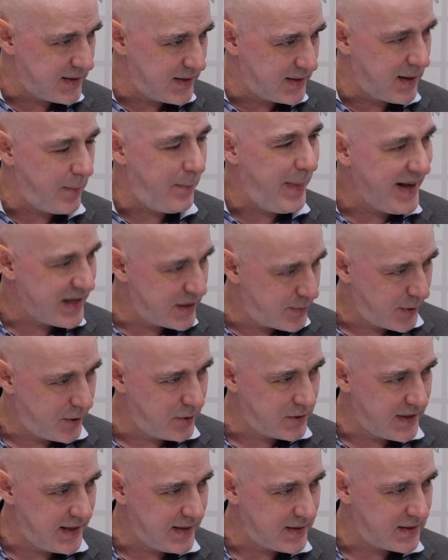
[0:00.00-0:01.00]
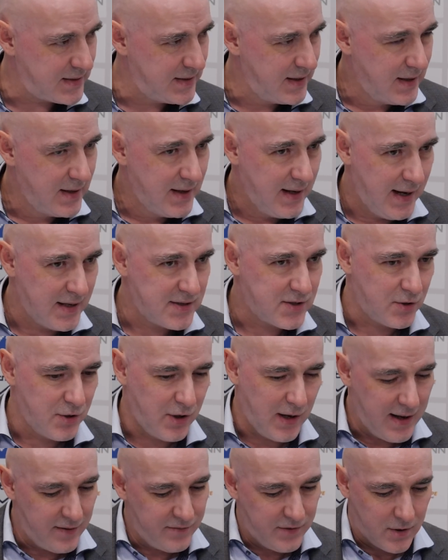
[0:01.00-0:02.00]
is a batch process. So
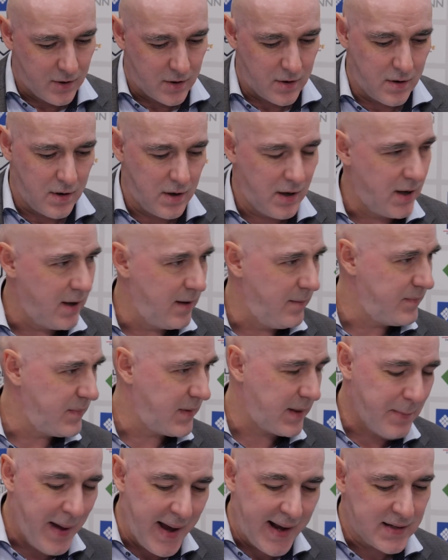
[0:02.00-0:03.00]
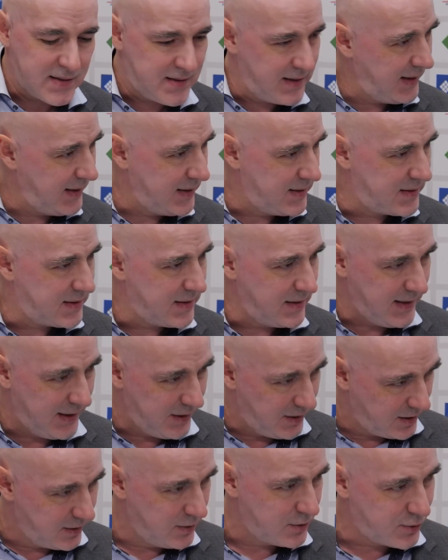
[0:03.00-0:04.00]
you have your magazines, and
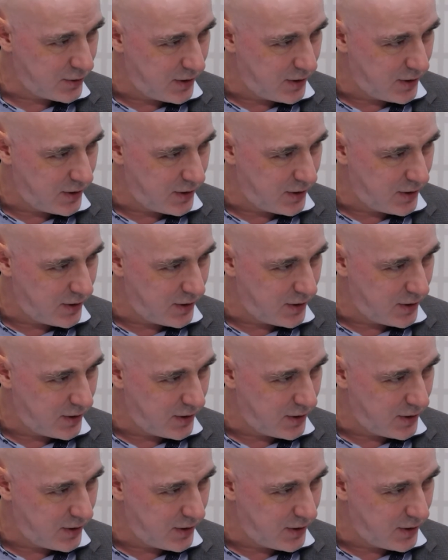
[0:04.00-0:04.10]
then you go to